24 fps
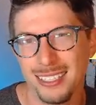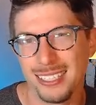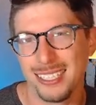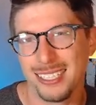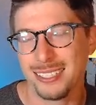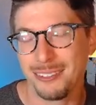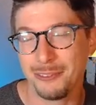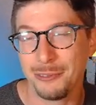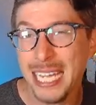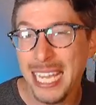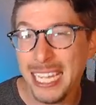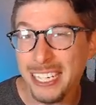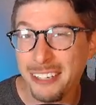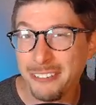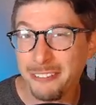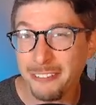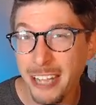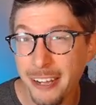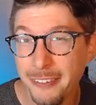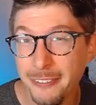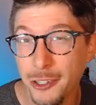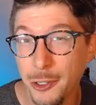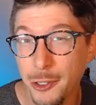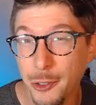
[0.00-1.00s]
we had a
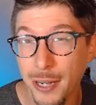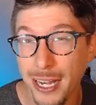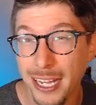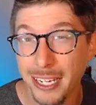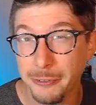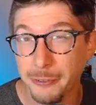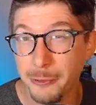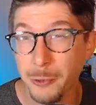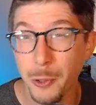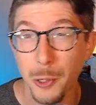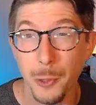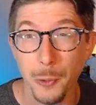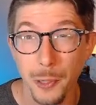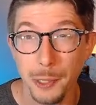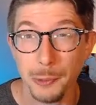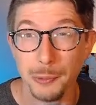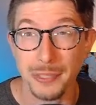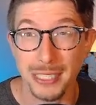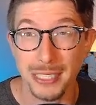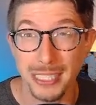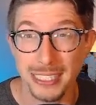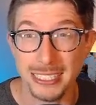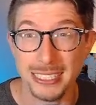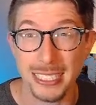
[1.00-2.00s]
5-0 and a 4-1
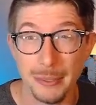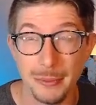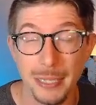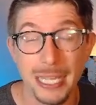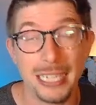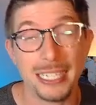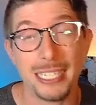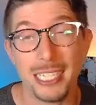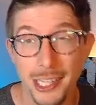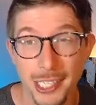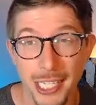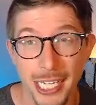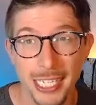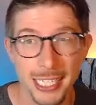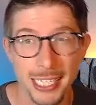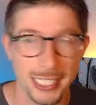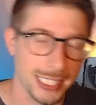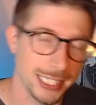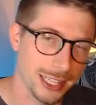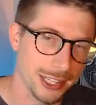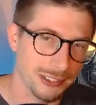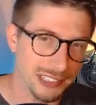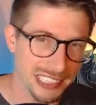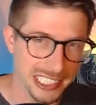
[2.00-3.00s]
with this team, and a
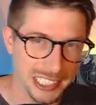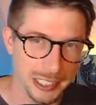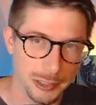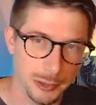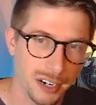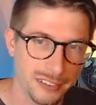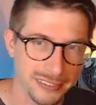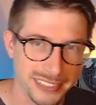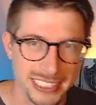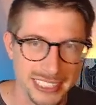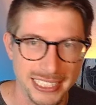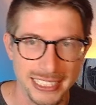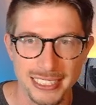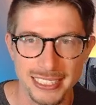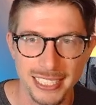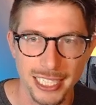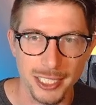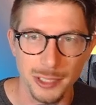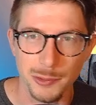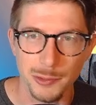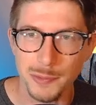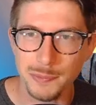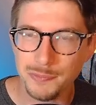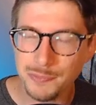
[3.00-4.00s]
3-2. Obviously, it's
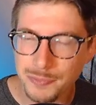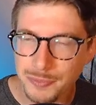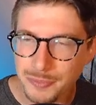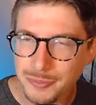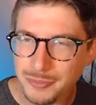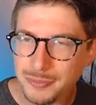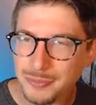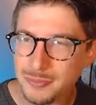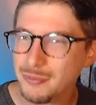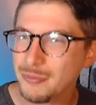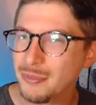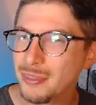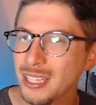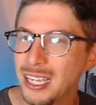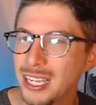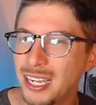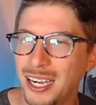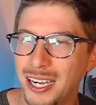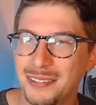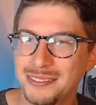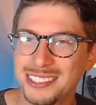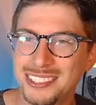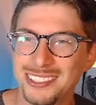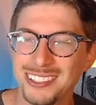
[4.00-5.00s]
the other one.
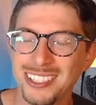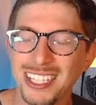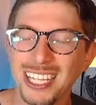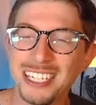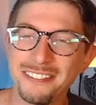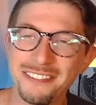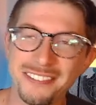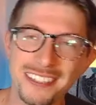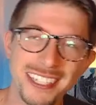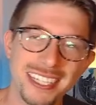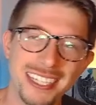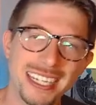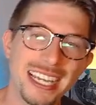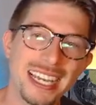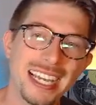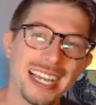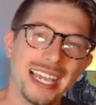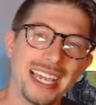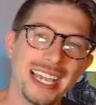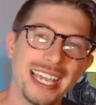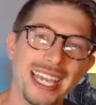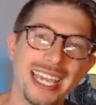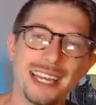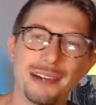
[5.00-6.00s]
So a lot of fun.
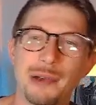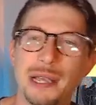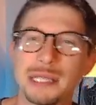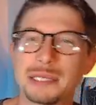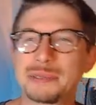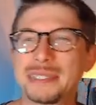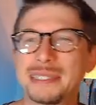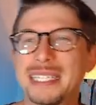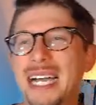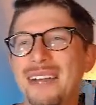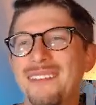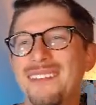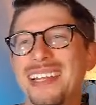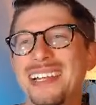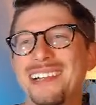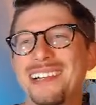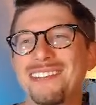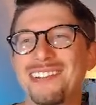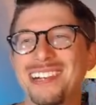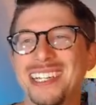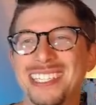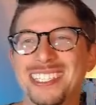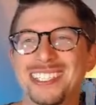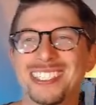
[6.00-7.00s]
Anyways, we come
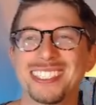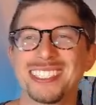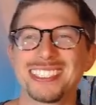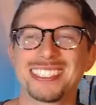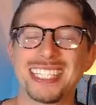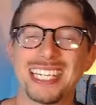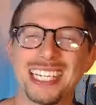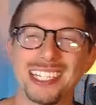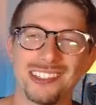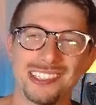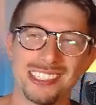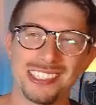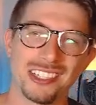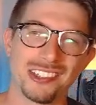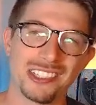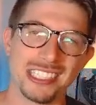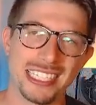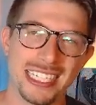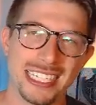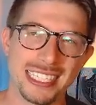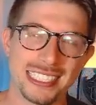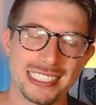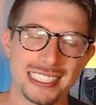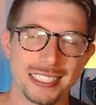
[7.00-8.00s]
in with our Shadow
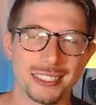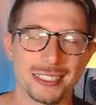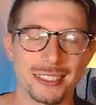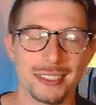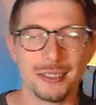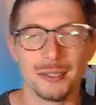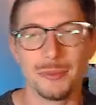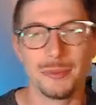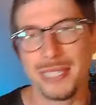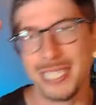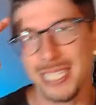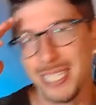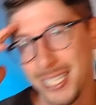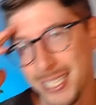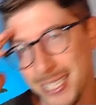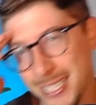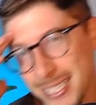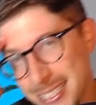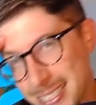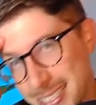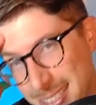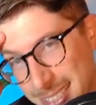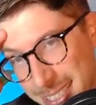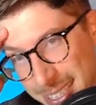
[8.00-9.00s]
Alolan Exeggutor. Oh my god,
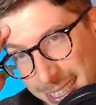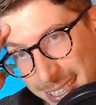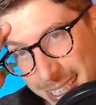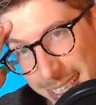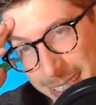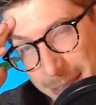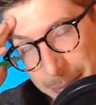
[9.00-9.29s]
this